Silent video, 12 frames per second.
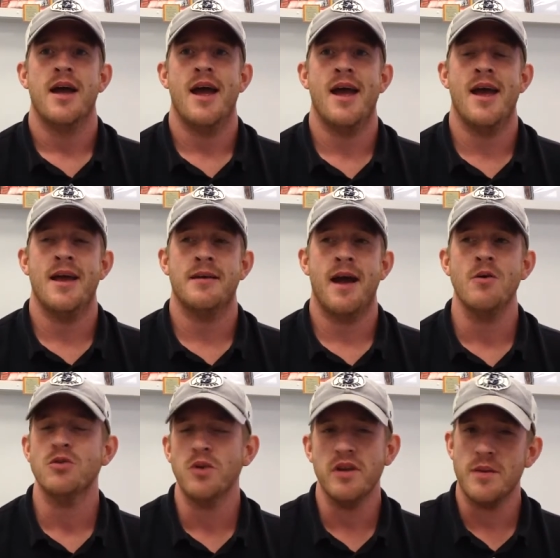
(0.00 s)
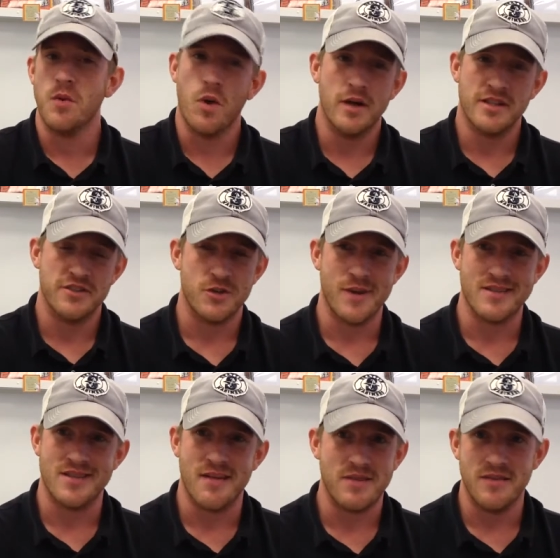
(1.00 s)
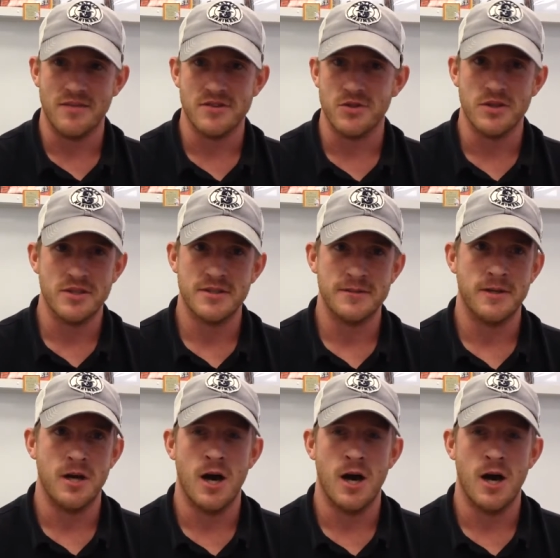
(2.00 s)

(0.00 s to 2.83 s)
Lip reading: And I was really, number one, concerned about safety of the students,